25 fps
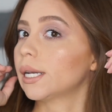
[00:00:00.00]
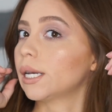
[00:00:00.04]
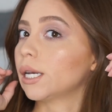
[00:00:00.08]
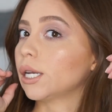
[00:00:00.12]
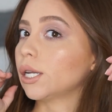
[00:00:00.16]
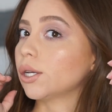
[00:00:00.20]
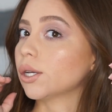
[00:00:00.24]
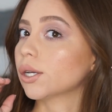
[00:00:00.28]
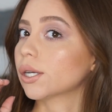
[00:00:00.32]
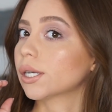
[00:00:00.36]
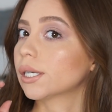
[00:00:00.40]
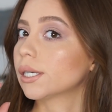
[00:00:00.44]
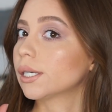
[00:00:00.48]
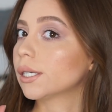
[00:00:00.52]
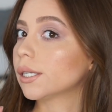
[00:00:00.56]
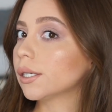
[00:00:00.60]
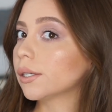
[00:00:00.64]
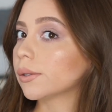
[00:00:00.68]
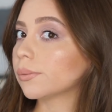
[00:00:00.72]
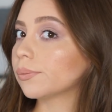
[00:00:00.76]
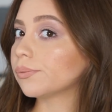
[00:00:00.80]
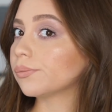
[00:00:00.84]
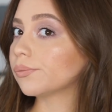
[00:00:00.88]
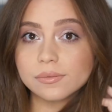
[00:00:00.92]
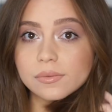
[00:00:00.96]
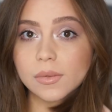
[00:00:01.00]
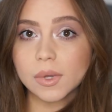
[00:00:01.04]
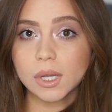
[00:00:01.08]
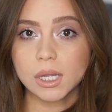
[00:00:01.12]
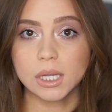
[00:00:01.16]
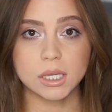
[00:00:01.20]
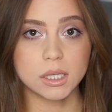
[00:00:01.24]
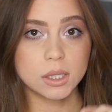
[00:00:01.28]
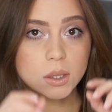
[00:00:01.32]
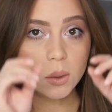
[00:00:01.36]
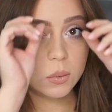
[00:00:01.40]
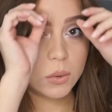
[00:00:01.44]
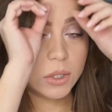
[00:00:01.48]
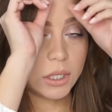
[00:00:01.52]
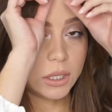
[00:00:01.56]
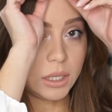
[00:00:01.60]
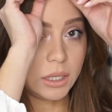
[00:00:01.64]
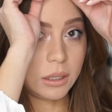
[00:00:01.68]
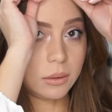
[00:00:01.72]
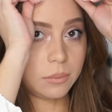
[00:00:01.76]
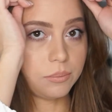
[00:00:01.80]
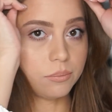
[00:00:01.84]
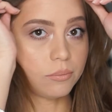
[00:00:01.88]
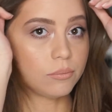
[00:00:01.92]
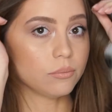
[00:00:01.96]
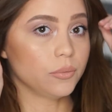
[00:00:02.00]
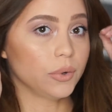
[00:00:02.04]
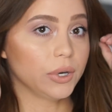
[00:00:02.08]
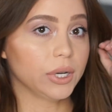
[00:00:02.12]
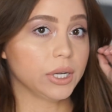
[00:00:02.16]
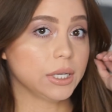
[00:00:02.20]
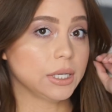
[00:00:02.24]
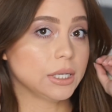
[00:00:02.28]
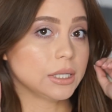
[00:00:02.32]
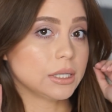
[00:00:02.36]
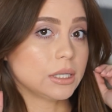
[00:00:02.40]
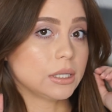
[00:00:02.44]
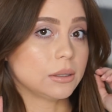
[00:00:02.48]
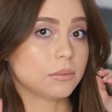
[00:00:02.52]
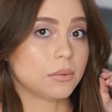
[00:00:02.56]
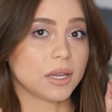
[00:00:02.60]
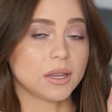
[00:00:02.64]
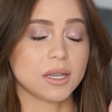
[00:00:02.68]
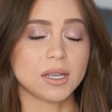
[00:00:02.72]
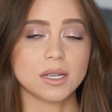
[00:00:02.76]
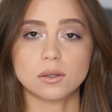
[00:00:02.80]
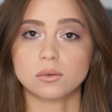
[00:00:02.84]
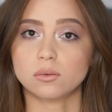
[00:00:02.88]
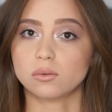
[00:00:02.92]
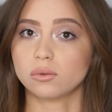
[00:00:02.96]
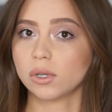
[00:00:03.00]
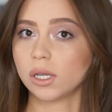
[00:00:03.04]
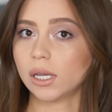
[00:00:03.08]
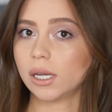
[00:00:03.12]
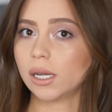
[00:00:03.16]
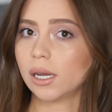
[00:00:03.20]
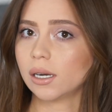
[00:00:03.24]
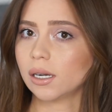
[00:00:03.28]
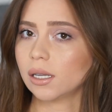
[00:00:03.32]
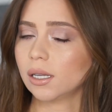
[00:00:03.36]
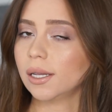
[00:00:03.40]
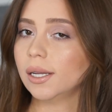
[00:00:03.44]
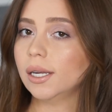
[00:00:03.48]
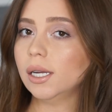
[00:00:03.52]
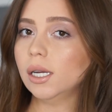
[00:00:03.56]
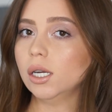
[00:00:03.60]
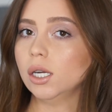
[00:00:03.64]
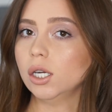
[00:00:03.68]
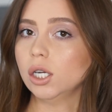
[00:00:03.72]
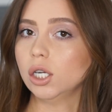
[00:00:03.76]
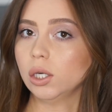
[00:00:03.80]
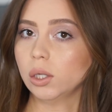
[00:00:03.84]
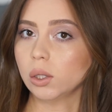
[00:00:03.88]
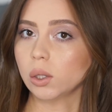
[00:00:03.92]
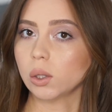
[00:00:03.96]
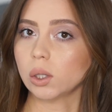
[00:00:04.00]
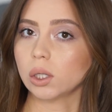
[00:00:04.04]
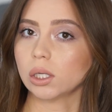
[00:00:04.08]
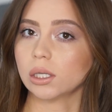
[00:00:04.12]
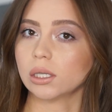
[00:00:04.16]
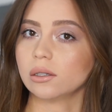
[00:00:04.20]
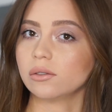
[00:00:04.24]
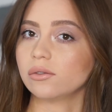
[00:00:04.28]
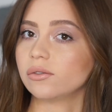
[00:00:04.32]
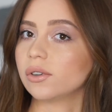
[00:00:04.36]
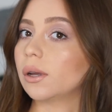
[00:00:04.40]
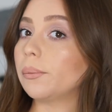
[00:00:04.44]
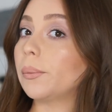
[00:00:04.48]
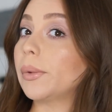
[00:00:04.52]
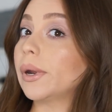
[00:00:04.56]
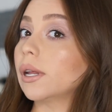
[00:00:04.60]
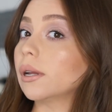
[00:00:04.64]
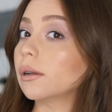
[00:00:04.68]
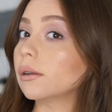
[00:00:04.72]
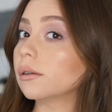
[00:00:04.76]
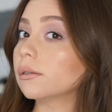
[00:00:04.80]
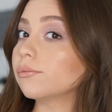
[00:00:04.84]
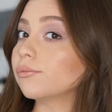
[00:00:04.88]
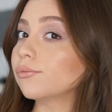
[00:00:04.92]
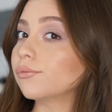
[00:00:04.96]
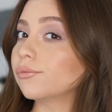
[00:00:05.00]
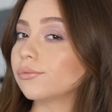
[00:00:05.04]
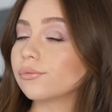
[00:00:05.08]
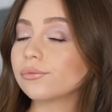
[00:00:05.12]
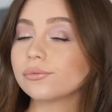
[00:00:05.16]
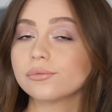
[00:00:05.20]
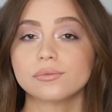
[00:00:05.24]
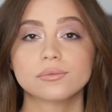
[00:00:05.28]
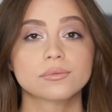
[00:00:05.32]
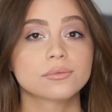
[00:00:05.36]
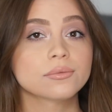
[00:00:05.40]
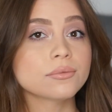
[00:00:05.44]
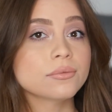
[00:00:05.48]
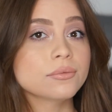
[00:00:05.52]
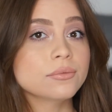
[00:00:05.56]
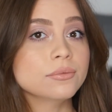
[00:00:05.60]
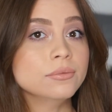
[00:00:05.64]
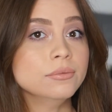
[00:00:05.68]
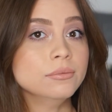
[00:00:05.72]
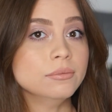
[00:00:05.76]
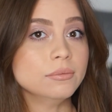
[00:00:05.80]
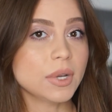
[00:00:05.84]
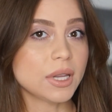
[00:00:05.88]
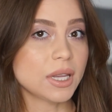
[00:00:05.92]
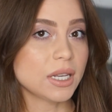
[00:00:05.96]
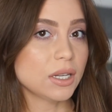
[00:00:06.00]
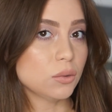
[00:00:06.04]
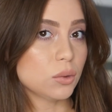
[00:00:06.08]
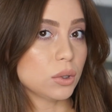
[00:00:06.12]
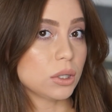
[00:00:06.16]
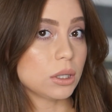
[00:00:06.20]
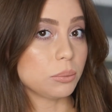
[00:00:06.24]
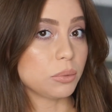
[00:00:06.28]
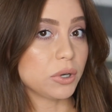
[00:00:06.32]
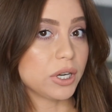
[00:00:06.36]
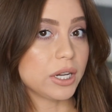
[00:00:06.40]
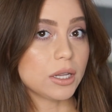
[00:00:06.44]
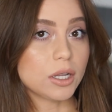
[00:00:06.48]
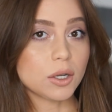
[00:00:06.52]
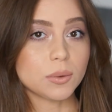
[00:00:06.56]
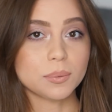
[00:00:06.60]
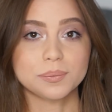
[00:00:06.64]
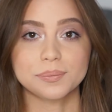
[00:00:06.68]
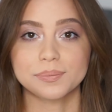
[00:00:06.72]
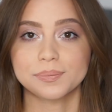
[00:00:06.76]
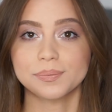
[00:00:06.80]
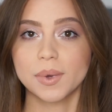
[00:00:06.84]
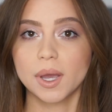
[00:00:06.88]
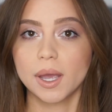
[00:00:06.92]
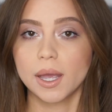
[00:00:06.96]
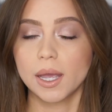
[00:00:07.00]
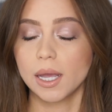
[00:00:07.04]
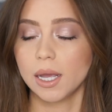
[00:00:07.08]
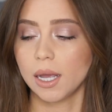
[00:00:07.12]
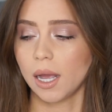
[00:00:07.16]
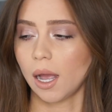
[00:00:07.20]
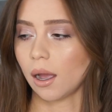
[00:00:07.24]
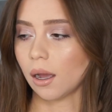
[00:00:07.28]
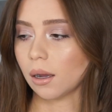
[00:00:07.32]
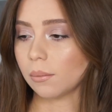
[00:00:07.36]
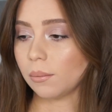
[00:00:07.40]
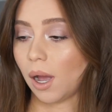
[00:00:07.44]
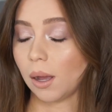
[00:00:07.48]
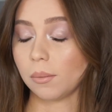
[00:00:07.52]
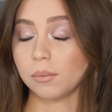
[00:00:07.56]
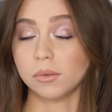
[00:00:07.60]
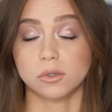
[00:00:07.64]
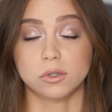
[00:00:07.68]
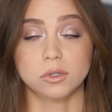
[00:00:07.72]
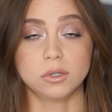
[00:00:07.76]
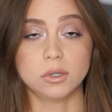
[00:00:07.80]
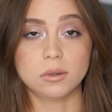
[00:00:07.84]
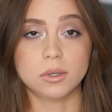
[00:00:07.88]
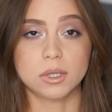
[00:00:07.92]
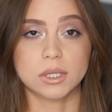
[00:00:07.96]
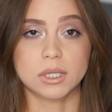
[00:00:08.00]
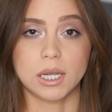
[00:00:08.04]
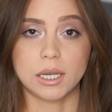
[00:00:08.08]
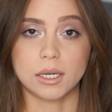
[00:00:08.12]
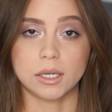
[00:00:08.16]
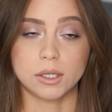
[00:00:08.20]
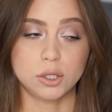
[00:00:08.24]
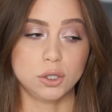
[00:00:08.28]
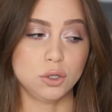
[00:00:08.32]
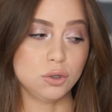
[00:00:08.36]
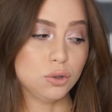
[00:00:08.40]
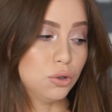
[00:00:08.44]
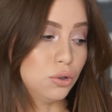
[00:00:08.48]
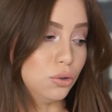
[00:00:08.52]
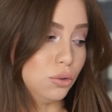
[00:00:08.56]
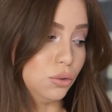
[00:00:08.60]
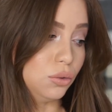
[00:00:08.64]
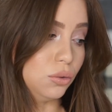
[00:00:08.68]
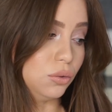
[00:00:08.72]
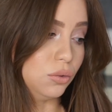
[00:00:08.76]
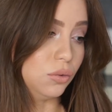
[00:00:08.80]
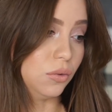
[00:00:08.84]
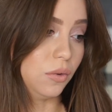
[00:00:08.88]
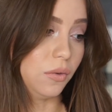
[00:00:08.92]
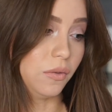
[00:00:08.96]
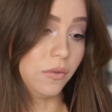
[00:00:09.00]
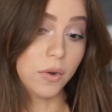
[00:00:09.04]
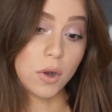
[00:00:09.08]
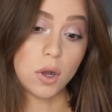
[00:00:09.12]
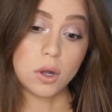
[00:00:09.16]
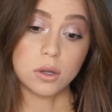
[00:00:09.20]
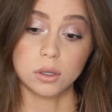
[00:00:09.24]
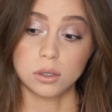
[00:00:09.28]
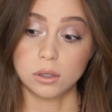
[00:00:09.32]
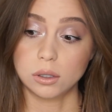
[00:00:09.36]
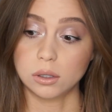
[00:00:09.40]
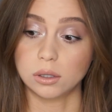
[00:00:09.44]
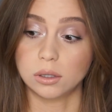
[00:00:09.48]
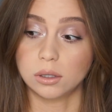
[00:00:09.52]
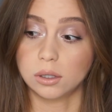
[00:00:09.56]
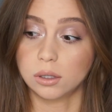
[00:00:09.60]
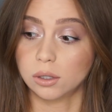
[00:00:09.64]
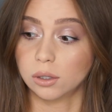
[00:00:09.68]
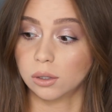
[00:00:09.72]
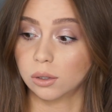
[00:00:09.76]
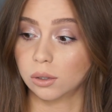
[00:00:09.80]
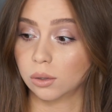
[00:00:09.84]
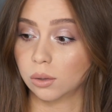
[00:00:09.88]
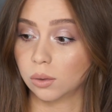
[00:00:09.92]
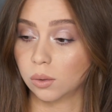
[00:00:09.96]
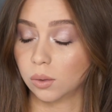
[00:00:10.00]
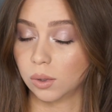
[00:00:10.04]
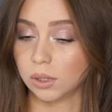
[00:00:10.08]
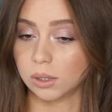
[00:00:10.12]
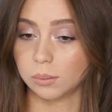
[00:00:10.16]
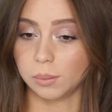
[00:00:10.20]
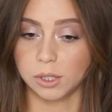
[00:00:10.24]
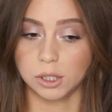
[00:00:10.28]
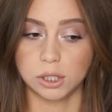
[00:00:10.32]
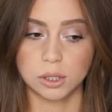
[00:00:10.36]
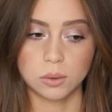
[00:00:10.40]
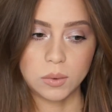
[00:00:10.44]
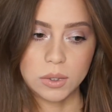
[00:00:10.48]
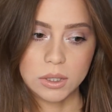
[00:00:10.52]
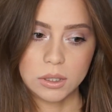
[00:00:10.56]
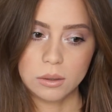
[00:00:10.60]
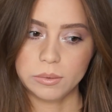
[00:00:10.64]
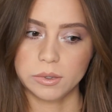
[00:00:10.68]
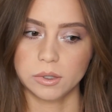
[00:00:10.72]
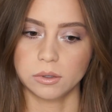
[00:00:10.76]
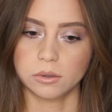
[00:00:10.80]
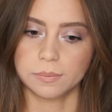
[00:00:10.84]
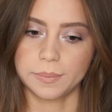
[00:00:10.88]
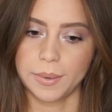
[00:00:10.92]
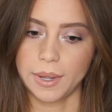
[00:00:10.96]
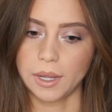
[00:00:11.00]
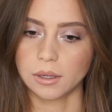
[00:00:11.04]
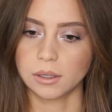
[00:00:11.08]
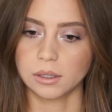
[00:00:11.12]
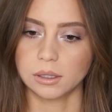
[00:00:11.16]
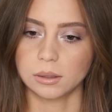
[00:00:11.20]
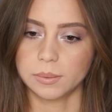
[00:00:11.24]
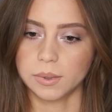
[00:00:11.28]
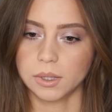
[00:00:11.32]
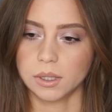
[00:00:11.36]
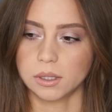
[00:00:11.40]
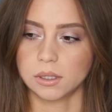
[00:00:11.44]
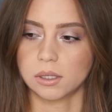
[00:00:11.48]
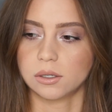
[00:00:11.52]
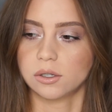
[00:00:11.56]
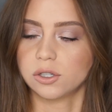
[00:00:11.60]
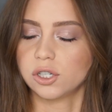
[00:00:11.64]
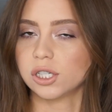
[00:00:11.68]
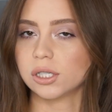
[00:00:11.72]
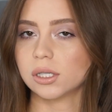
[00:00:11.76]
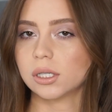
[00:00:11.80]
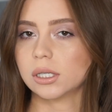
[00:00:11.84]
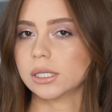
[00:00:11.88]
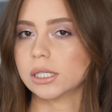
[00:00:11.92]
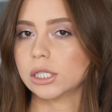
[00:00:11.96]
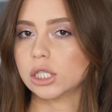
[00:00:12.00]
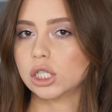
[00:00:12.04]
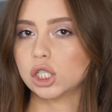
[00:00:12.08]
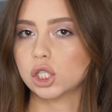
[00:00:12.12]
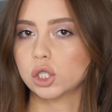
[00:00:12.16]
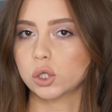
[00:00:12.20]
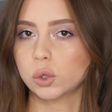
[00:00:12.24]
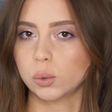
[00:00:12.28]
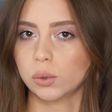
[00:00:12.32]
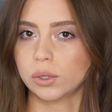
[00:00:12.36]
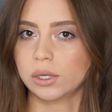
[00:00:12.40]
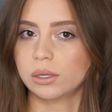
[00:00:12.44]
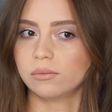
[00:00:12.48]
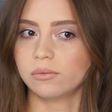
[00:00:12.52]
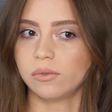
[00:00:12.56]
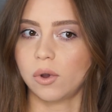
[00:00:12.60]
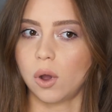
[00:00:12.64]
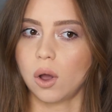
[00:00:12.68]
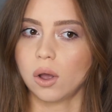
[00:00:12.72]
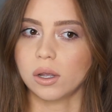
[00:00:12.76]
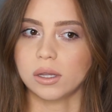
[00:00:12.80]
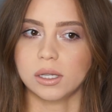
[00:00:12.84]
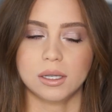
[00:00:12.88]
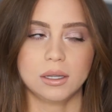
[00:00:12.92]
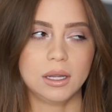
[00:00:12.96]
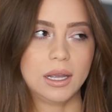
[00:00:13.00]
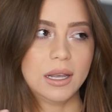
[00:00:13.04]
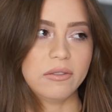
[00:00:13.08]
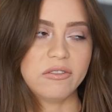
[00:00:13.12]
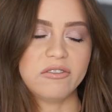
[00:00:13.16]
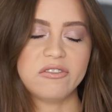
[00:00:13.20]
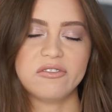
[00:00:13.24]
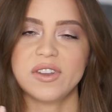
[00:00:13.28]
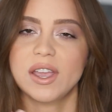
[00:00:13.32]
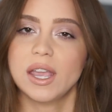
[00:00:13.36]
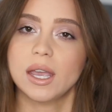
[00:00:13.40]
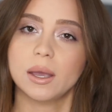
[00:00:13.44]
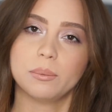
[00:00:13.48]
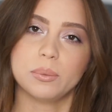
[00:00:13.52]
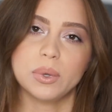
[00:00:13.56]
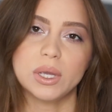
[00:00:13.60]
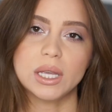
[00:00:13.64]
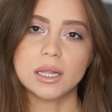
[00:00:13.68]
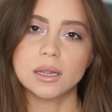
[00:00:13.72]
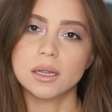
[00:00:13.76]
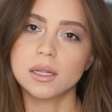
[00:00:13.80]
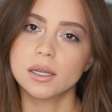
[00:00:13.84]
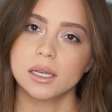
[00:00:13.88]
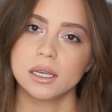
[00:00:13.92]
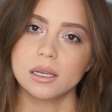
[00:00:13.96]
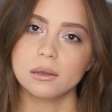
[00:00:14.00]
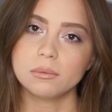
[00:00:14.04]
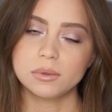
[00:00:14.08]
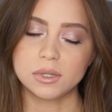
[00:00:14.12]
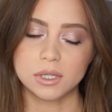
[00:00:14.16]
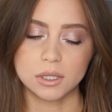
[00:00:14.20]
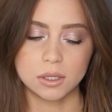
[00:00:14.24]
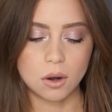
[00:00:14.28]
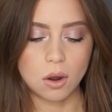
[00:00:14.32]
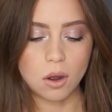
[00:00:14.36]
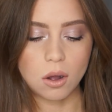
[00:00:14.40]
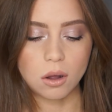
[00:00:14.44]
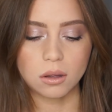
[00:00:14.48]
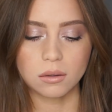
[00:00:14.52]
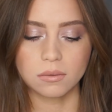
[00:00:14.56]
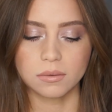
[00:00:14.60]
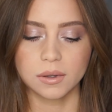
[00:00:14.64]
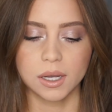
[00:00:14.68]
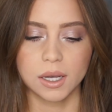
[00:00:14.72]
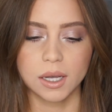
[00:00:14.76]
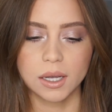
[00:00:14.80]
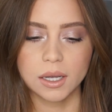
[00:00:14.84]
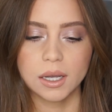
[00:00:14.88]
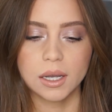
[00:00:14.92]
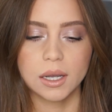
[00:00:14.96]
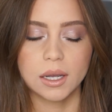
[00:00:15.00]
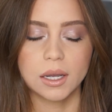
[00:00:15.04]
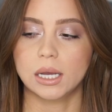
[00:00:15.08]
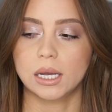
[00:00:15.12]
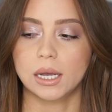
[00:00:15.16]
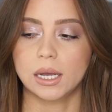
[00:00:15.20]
look. I think pretty easy. I think it's really kind of like girly feminine. I think it's really pretty though. I'm so excited to do fall looks though, especially with some of those palettes because they're just like scream fall, and then like vampy lips and all of that.